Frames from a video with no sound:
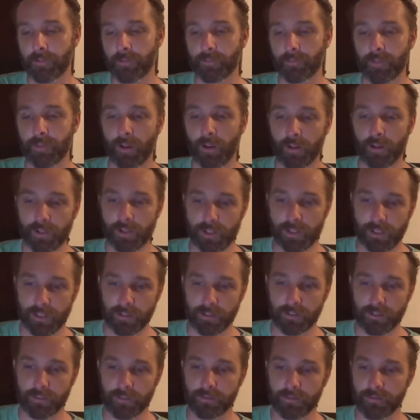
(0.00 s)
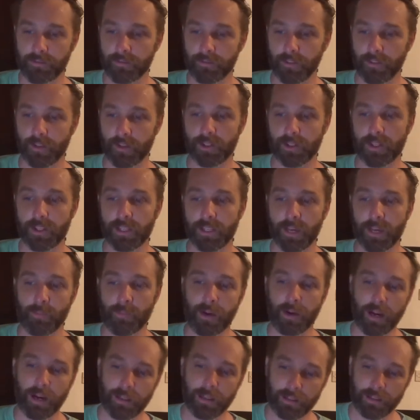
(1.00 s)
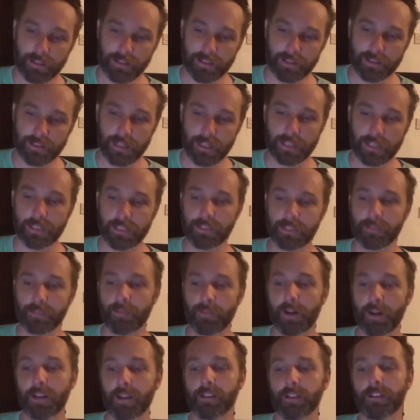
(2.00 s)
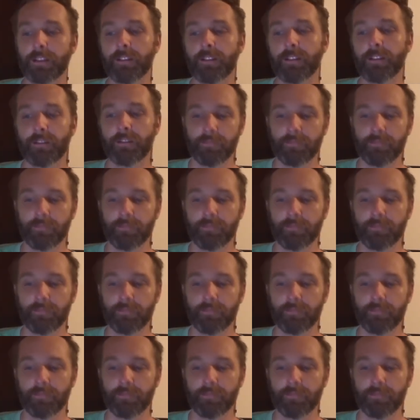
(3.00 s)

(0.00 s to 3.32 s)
Launching that pilot, studying the pilot,